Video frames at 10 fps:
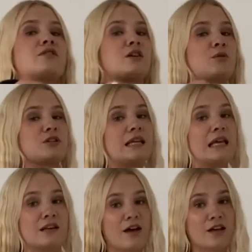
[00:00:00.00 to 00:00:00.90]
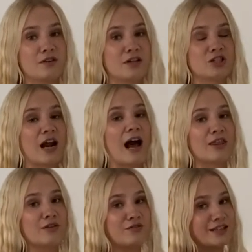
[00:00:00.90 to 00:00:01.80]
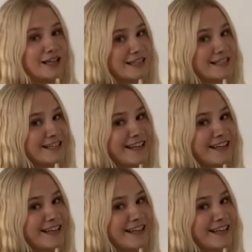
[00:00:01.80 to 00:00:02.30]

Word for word: single person in Value Village that I thrifted this